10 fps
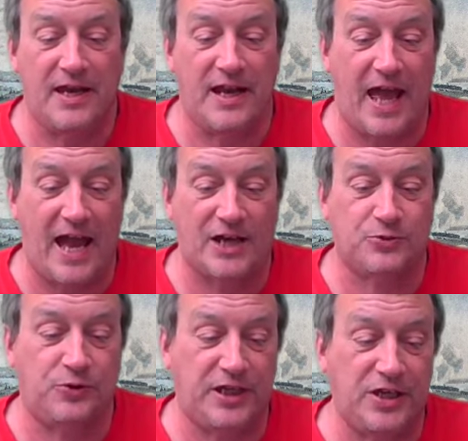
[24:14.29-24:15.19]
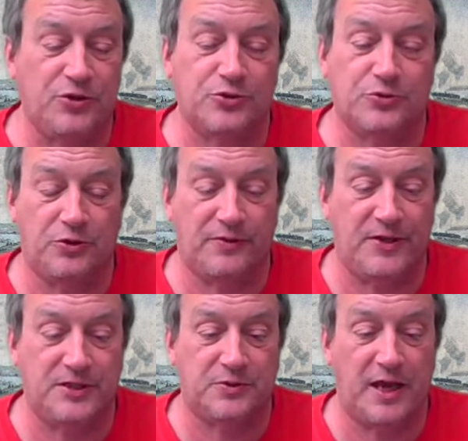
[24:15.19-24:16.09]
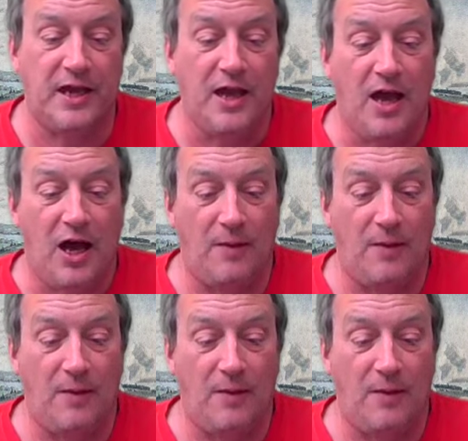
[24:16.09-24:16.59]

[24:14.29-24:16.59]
and an actual inner truth of history.